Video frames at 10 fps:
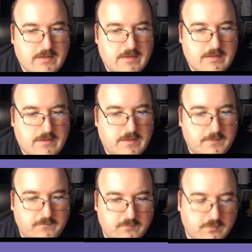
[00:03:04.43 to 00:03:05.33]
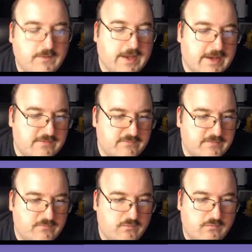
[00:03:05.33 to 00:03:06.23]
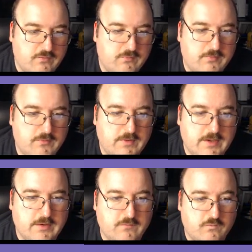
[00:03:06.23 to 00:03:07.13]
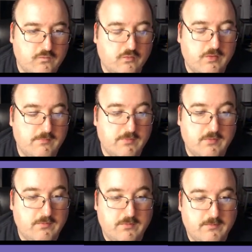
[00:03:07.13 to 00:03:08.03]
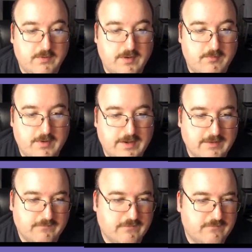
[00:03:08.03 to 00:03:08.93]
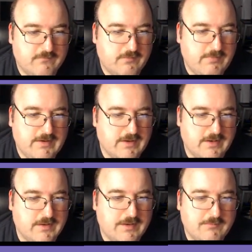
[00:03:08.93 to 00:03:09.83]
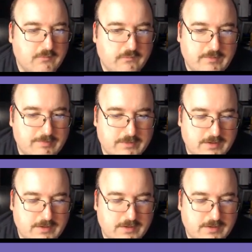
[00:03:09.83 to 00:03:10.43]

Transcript: This is early access. There's no really story mode or whatever. I guess this would be kind of like multiplayer or